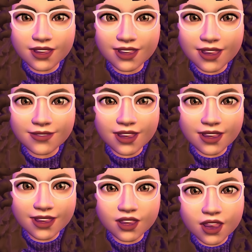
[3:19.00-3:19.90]

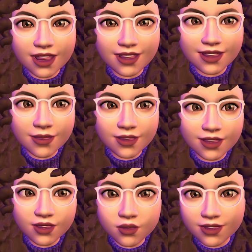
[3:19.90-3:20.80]
definitely not, as I would
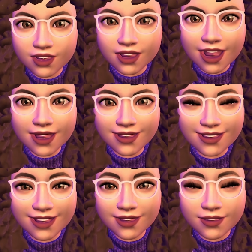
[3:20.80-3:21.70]
say, squishy as
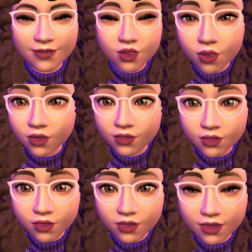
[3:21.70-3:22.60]
the Pro
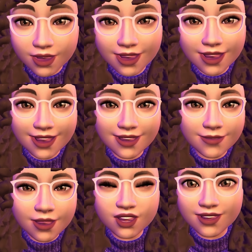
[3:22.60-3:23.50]
controller. It's a
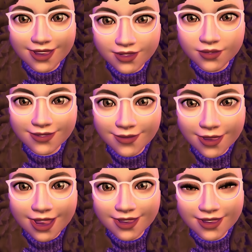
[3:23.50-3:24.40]
much nicer
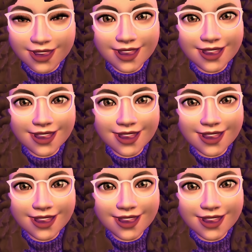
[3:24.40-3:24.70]
D-pad,